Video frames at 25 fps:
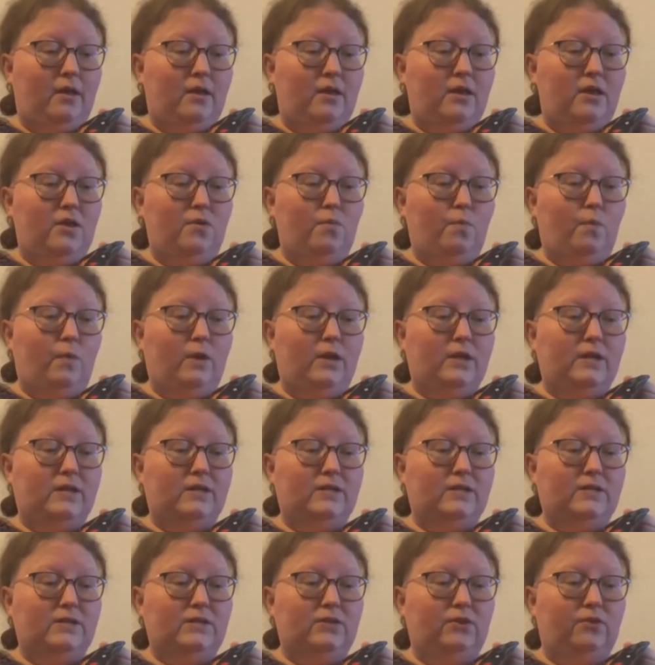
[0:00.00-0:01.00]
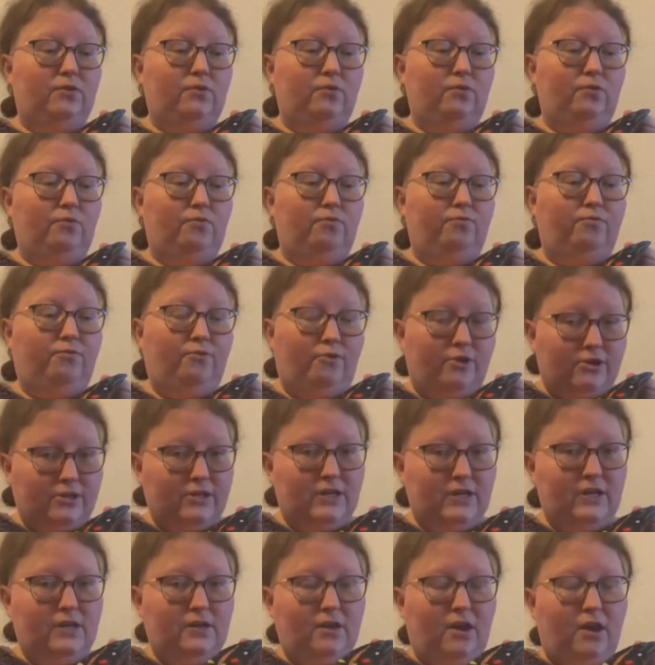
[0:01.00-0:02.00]
It was
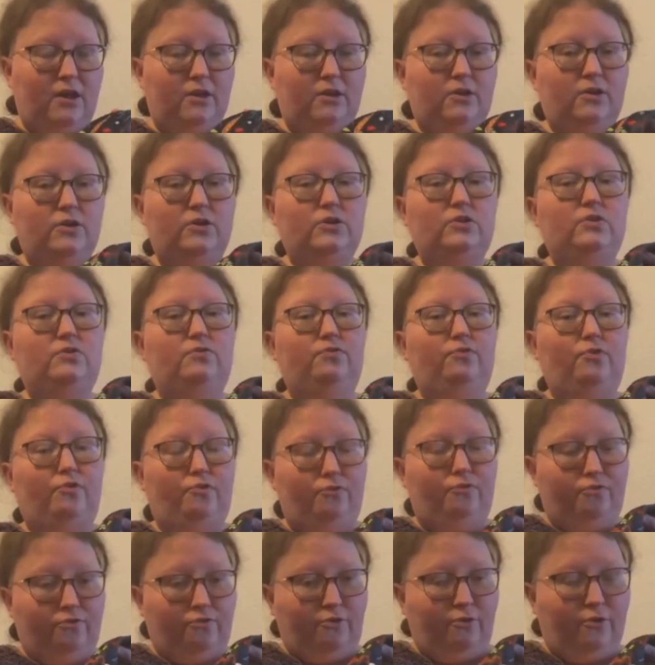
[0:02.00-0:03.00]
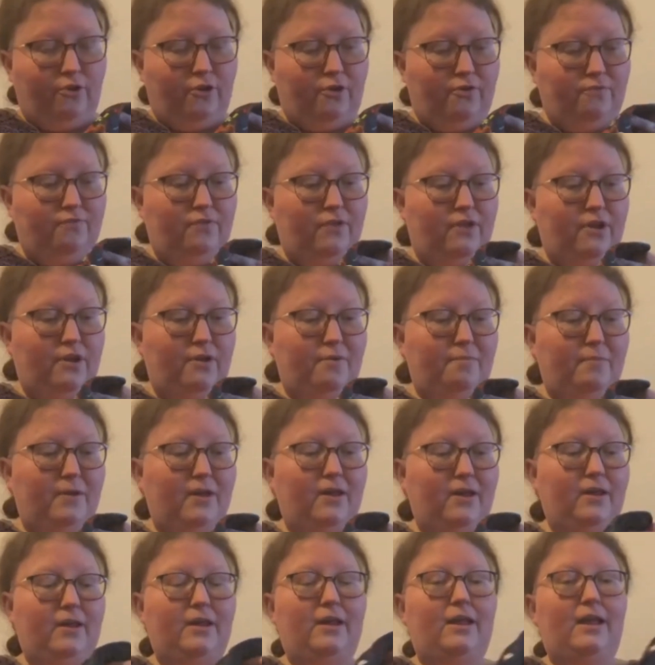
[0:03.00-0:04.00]
$14 for 4 of them,